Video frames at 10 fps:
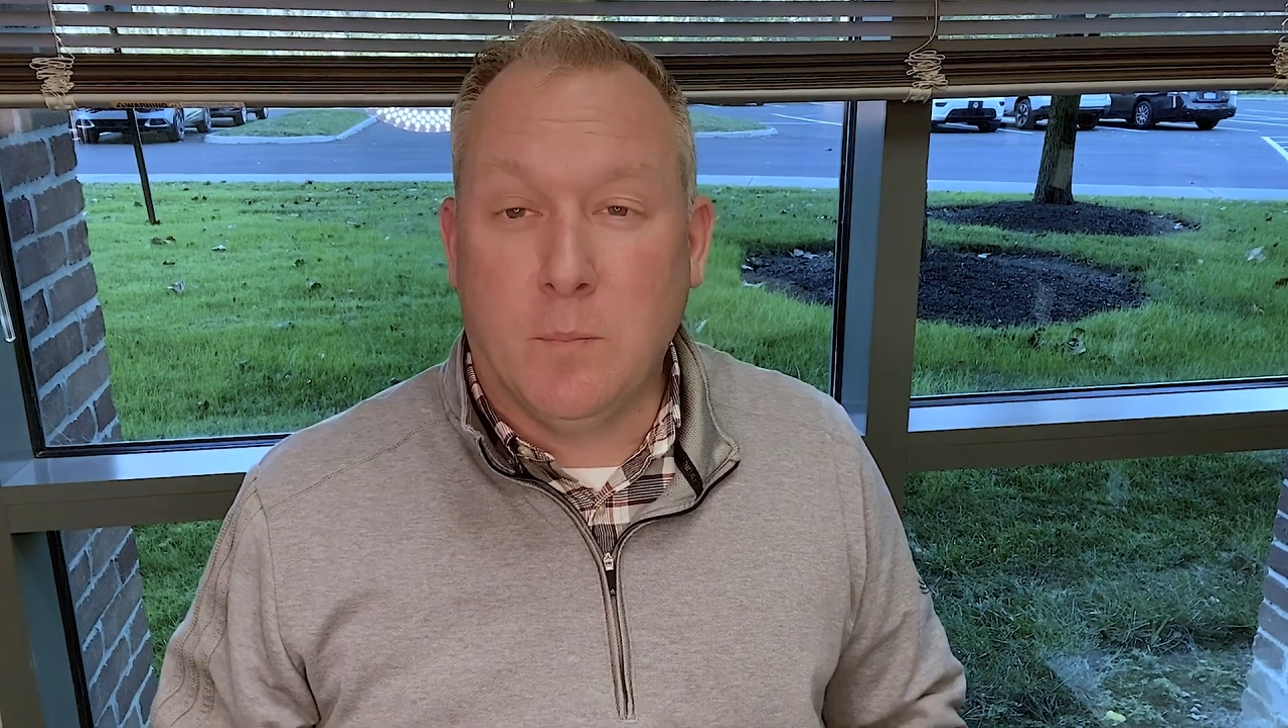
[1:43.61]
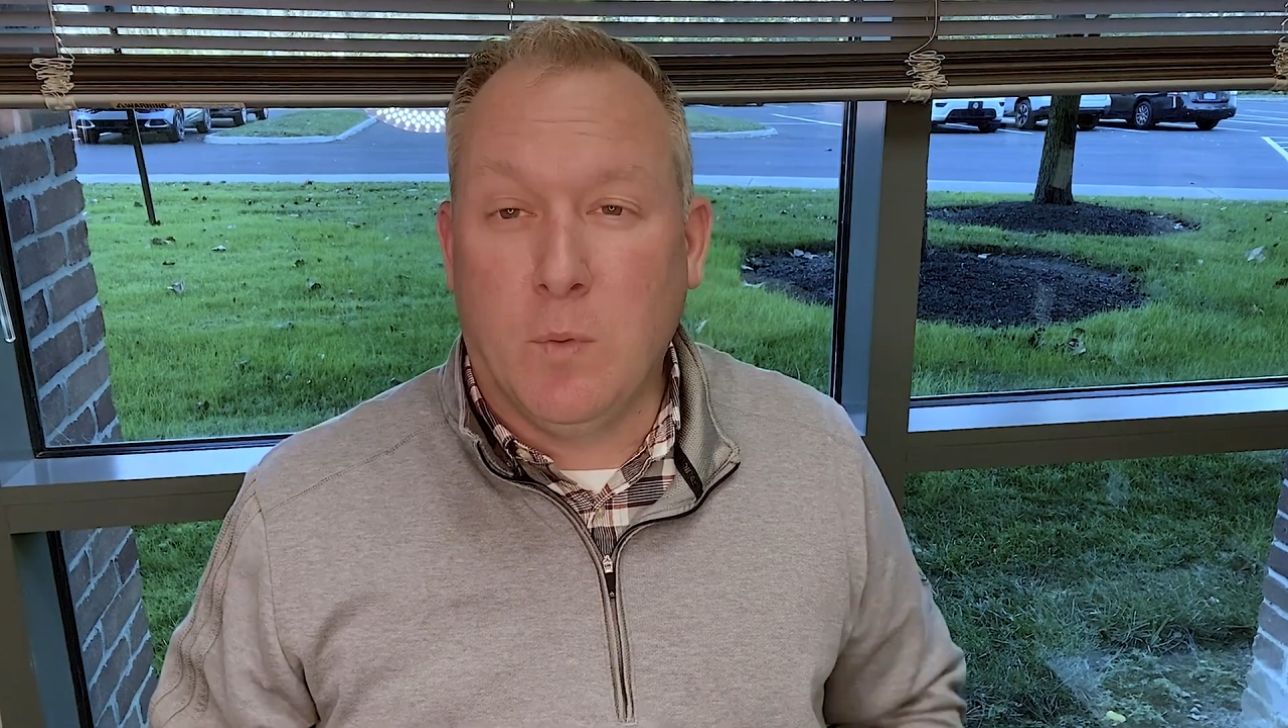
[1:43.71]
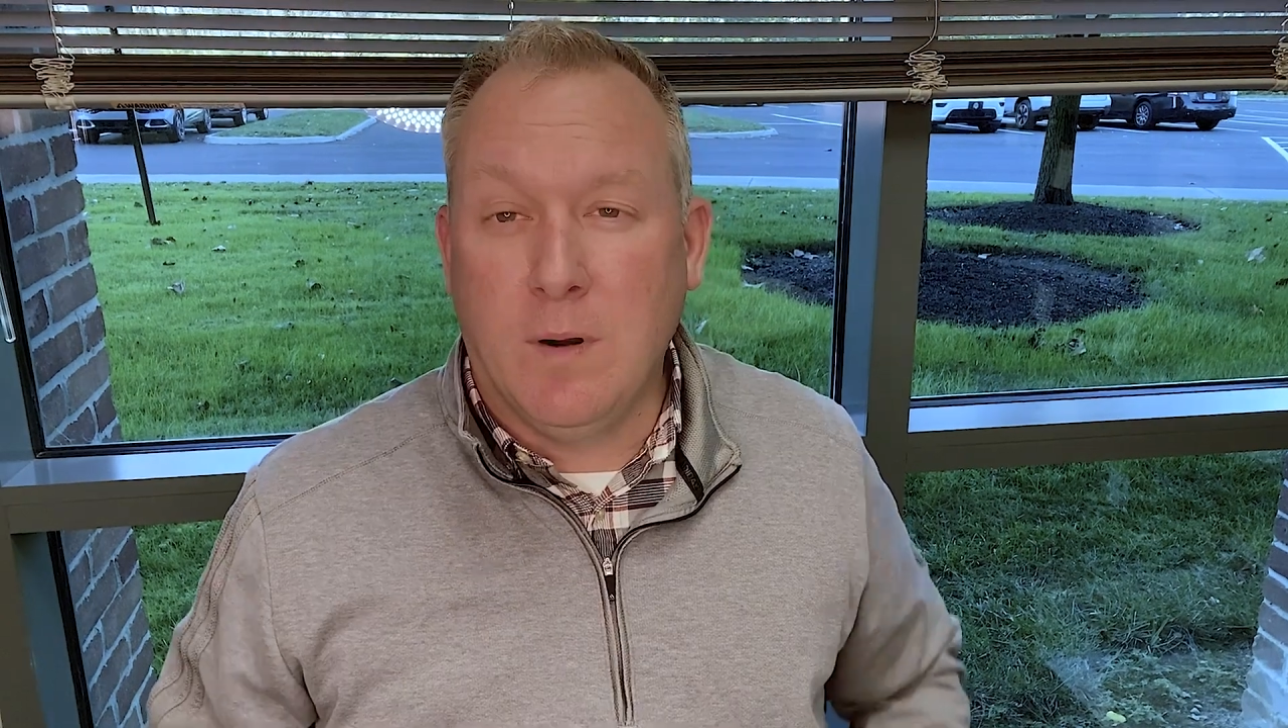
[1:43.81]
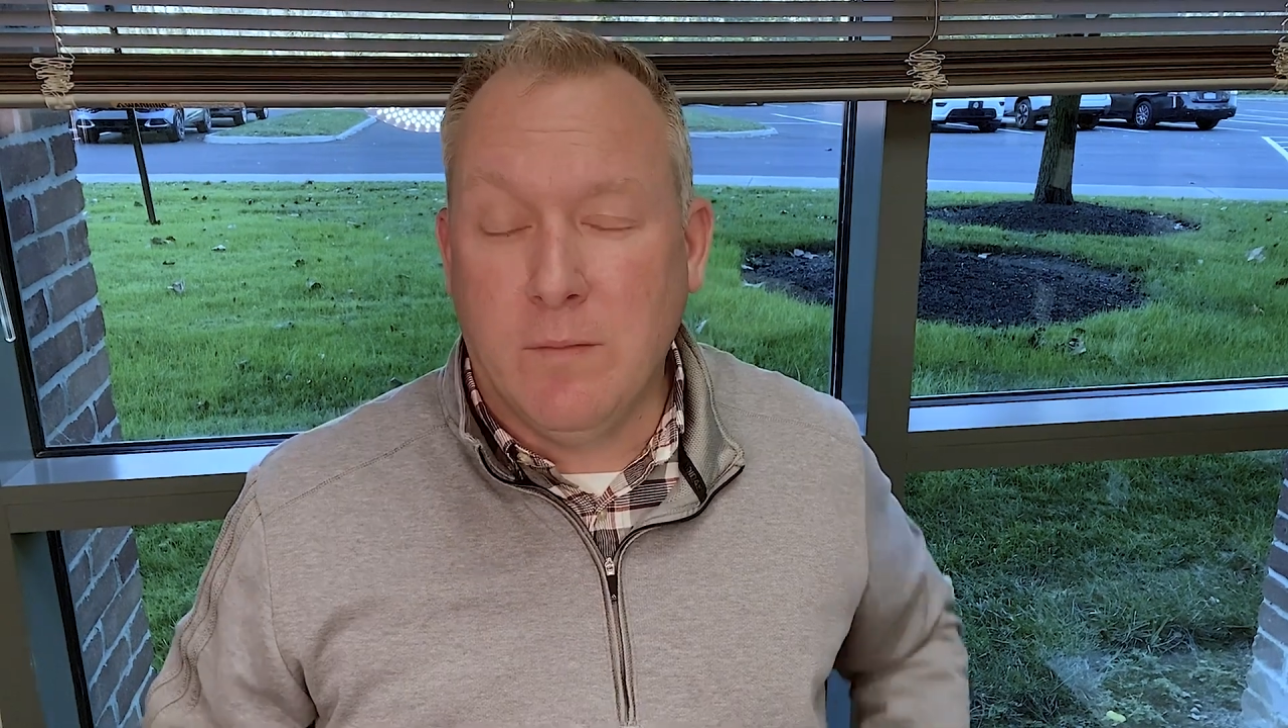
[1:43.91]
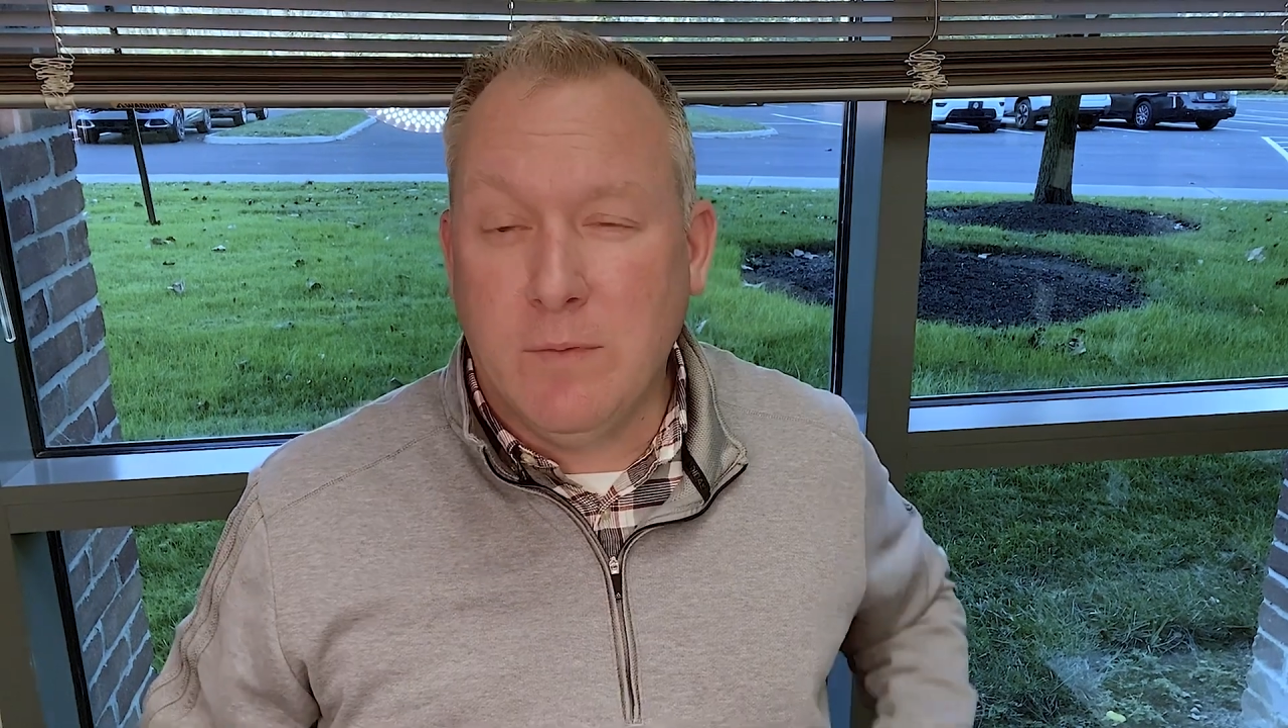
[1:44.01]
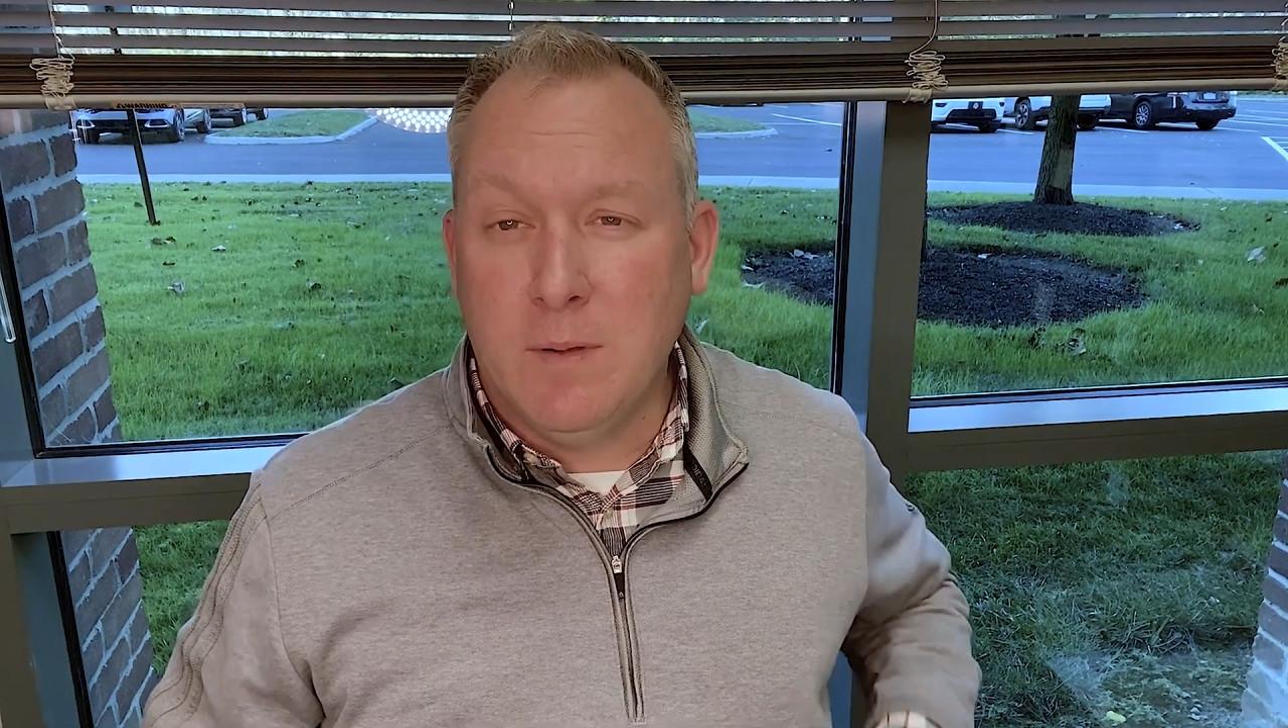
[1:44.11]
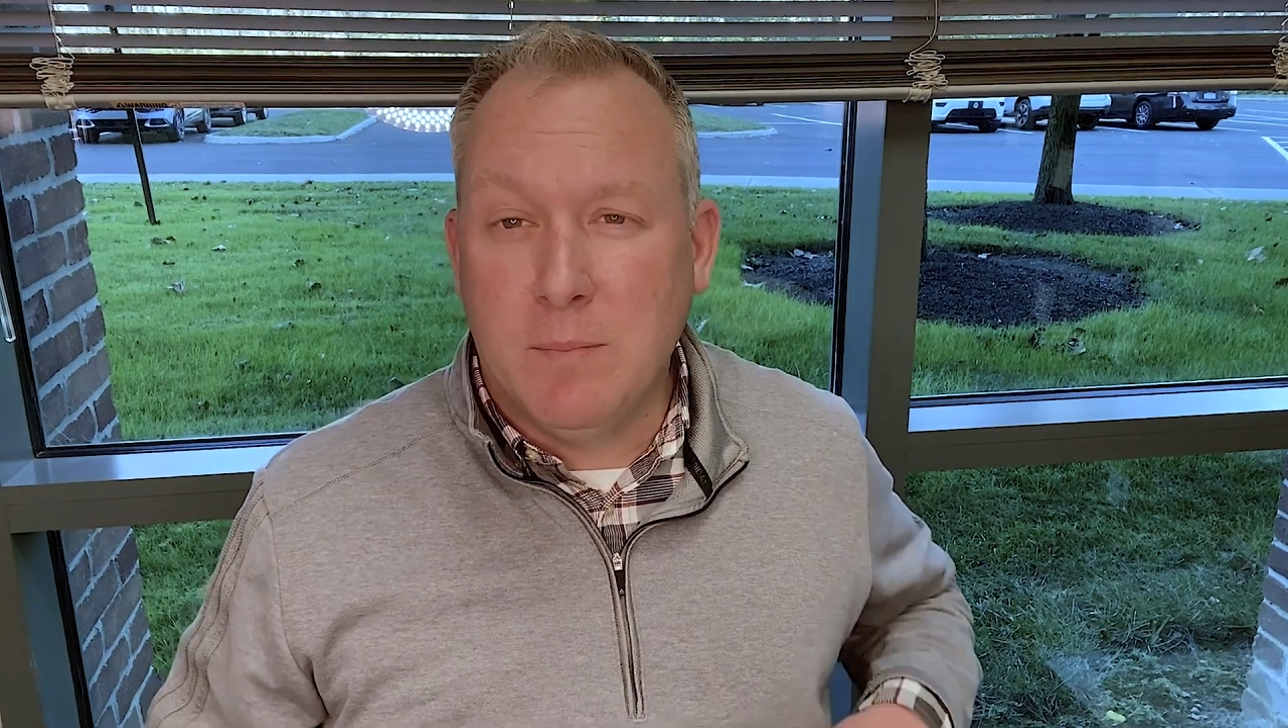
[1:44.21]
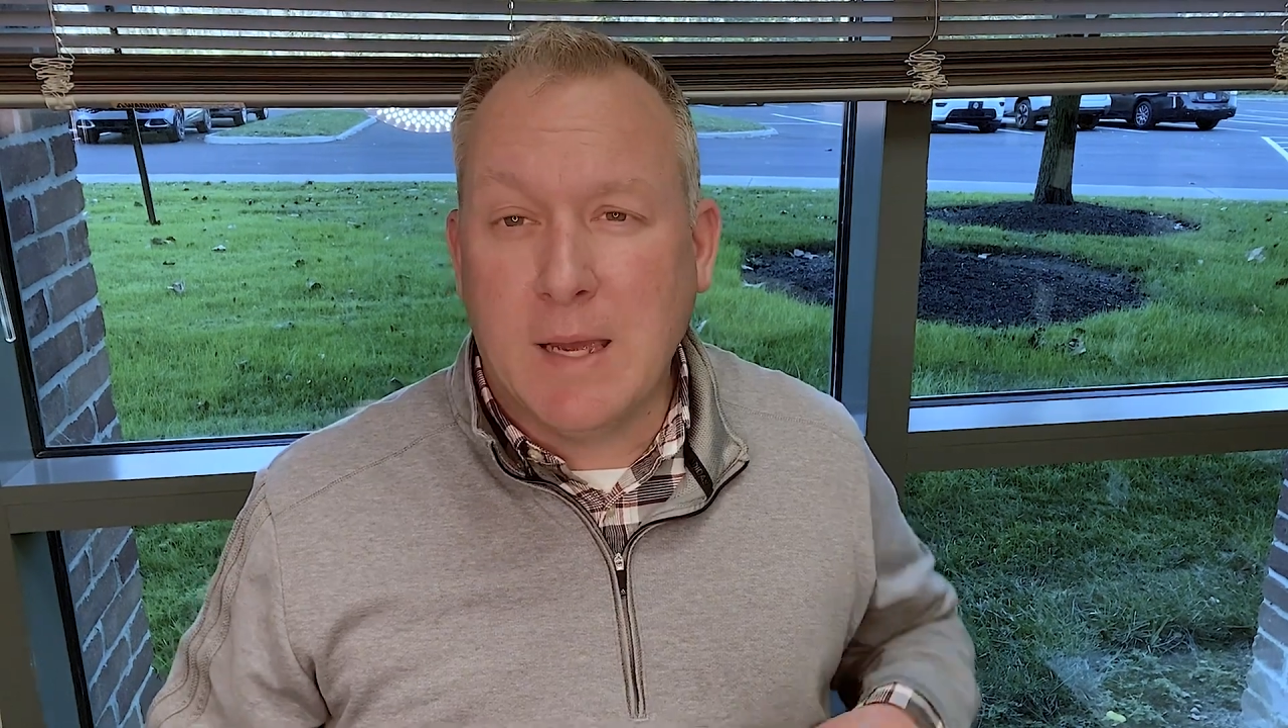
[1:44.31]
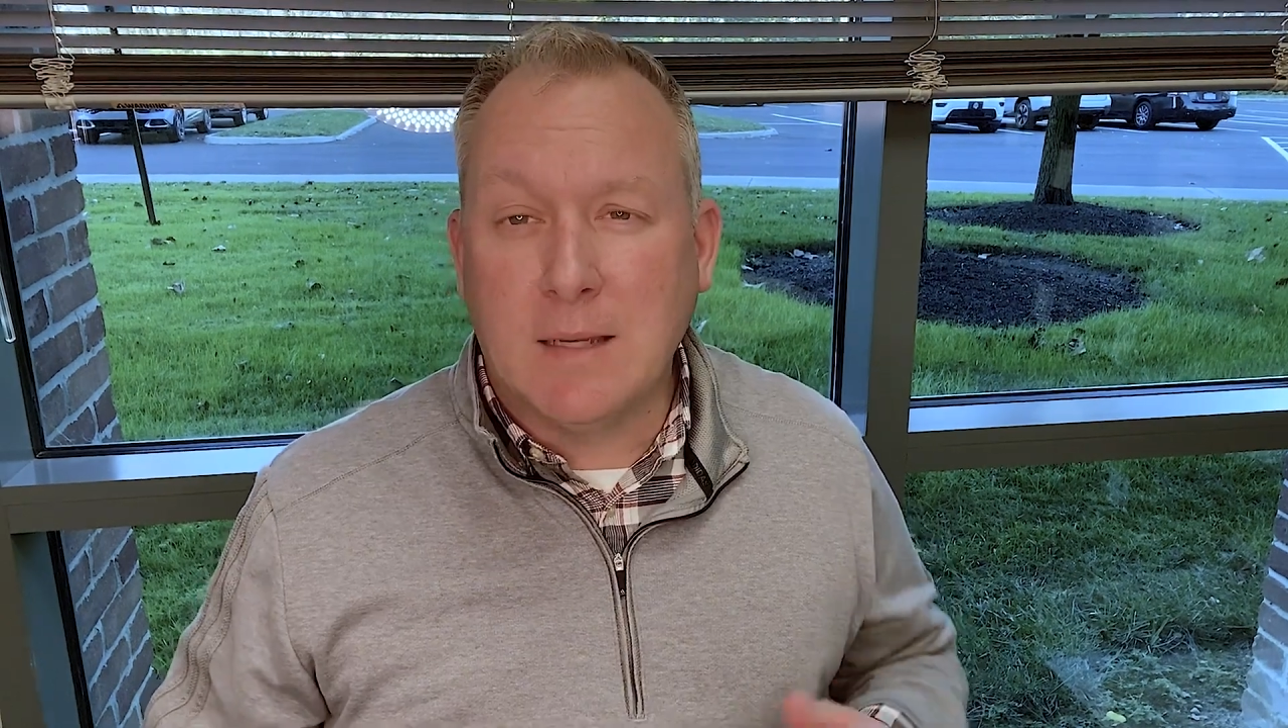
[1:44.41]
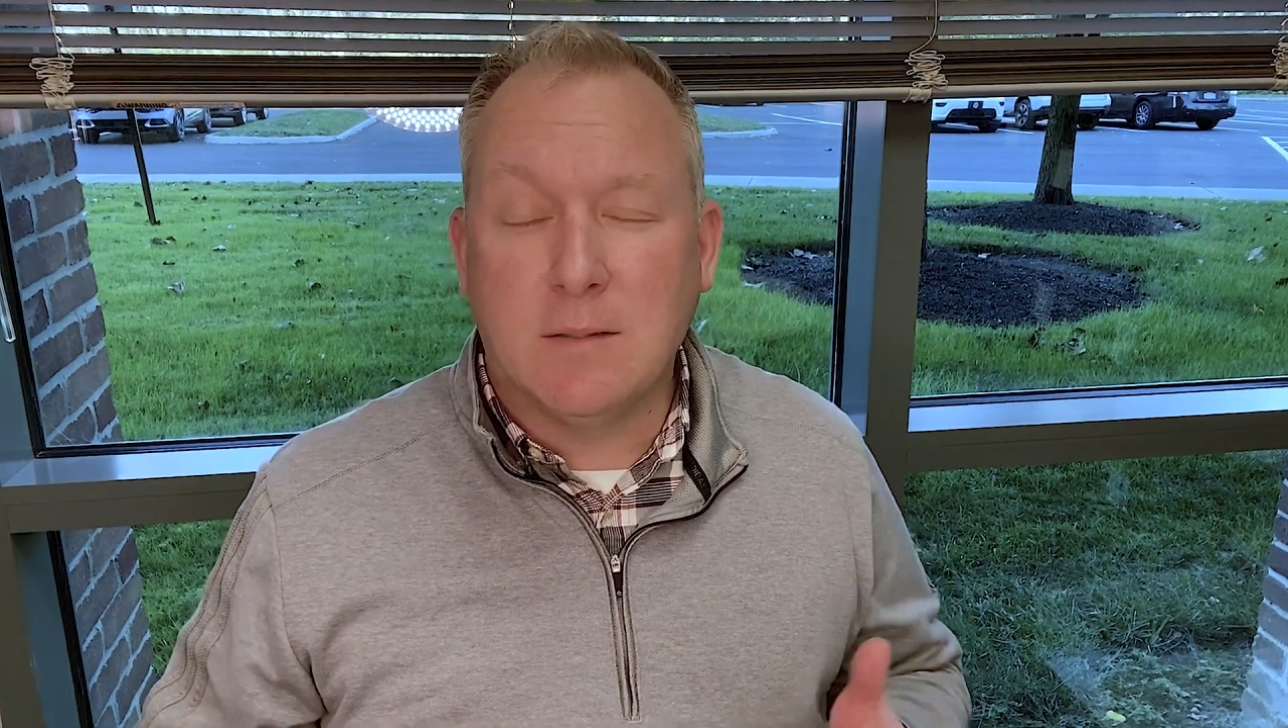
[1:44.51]
One of the
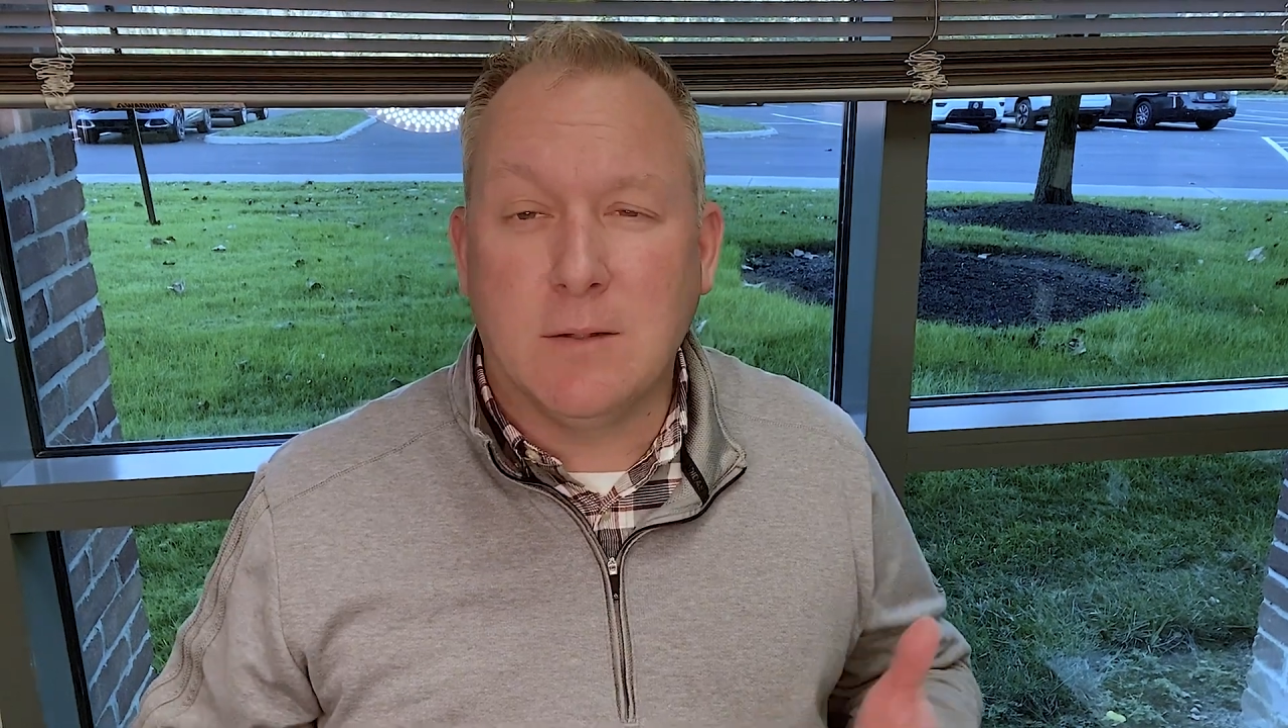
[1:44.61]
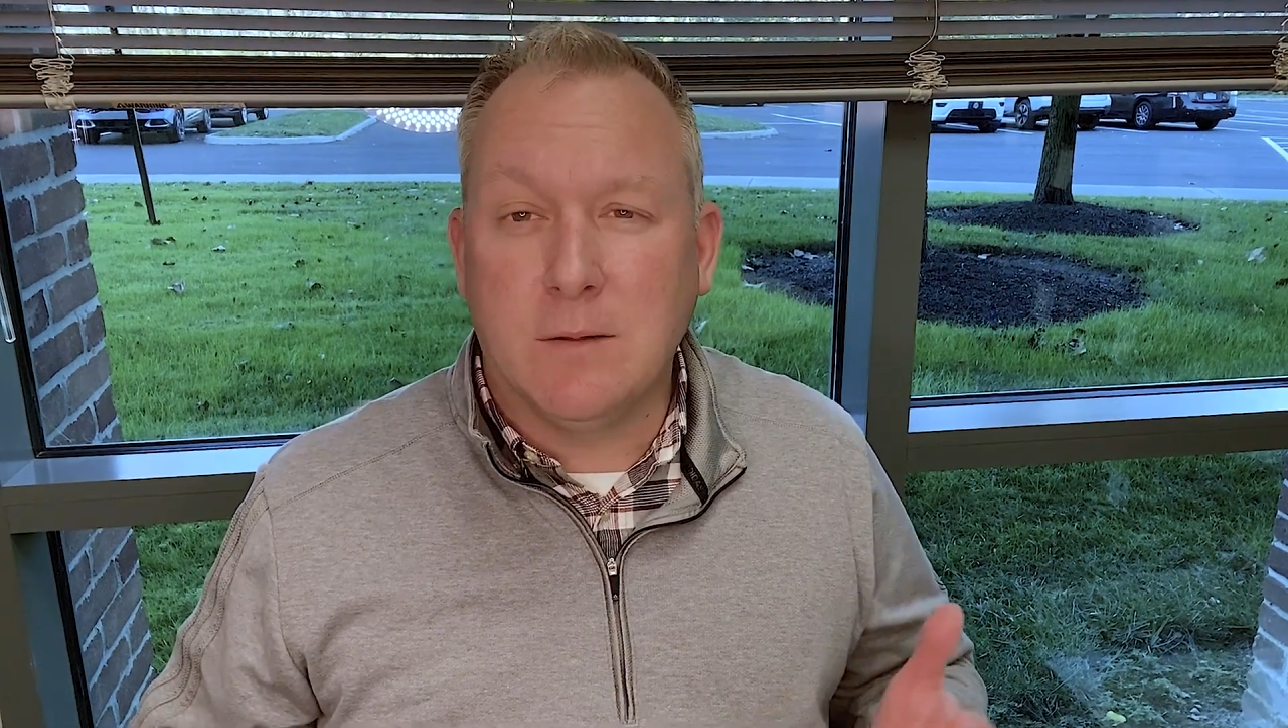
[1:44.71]
biggest,